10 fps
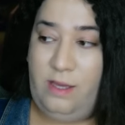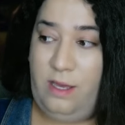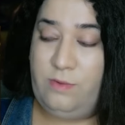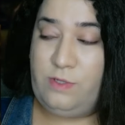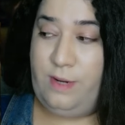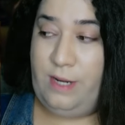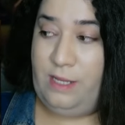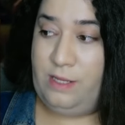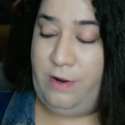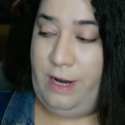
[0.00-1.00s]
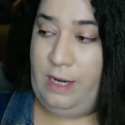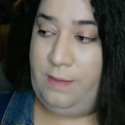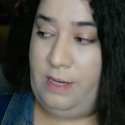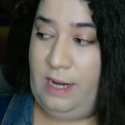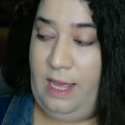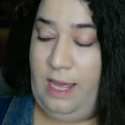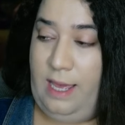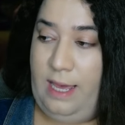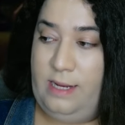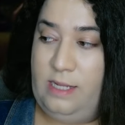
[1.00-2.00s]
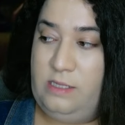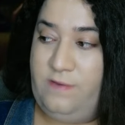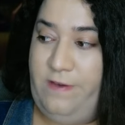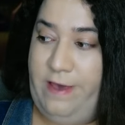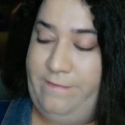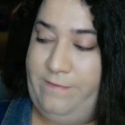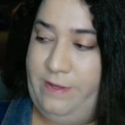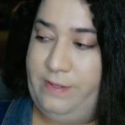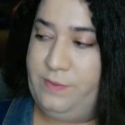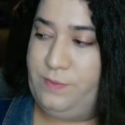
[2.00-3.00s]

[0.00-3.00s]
thought he was already in the cranium, in the head. That took forever.